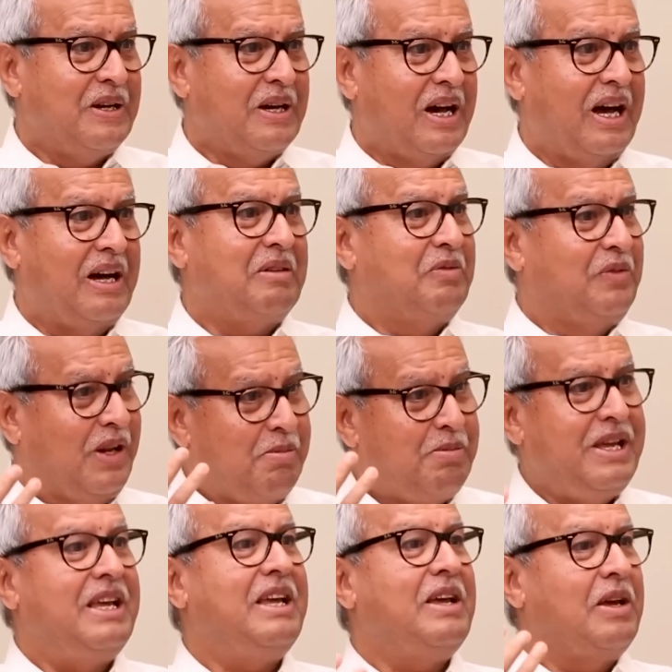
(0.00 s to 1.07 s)
will
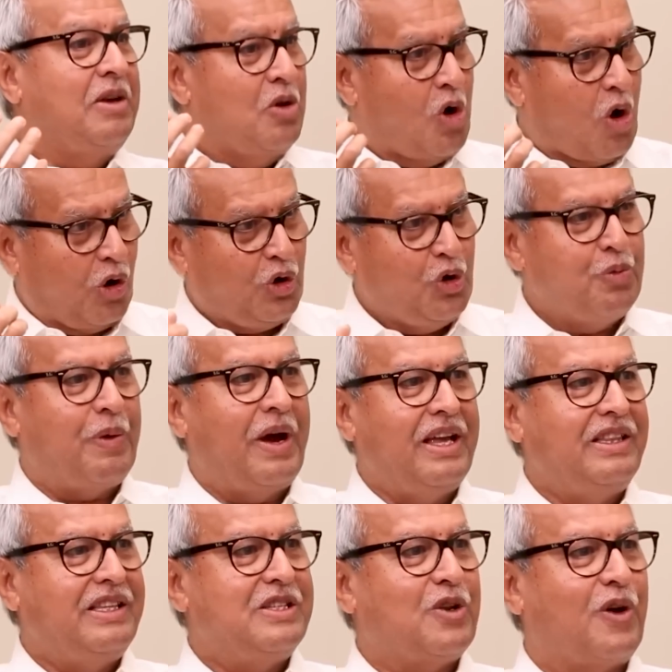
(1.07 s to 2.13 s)
be, occupying
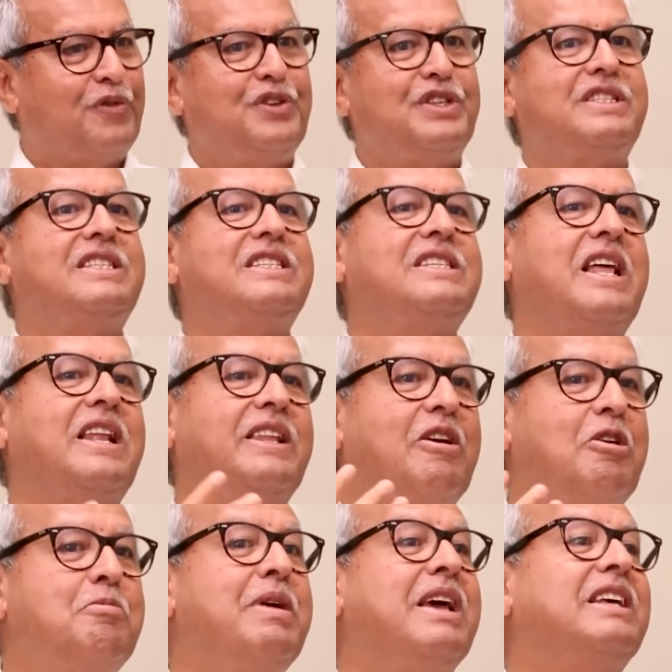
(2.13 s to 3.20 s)
these offices and they
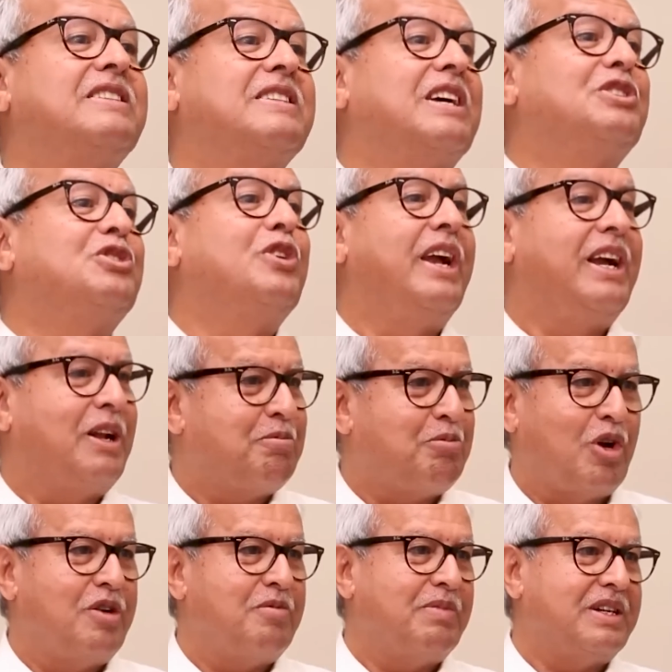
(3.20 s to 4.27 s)
will make such great
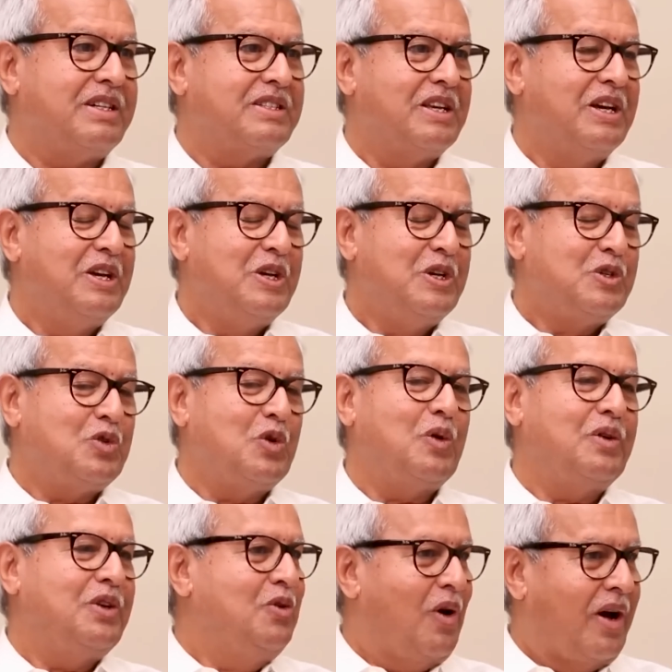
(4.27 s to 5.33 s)
appointments. So
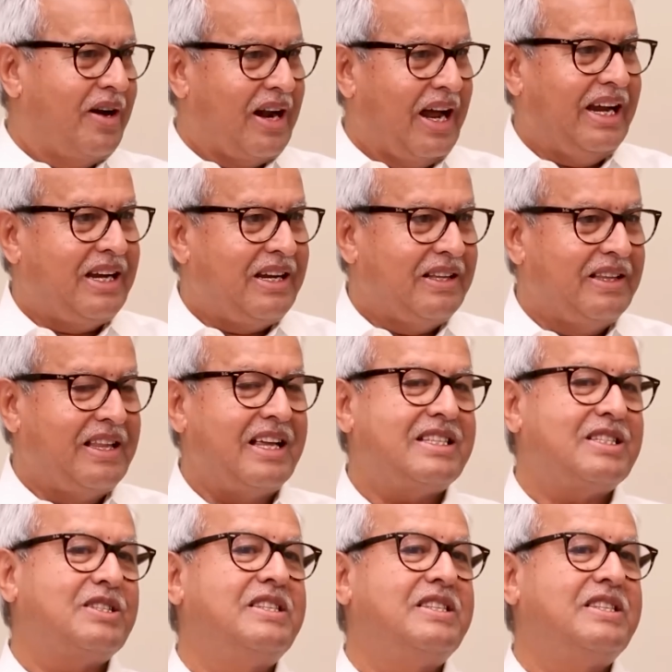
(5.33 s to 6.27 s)
you are right. That's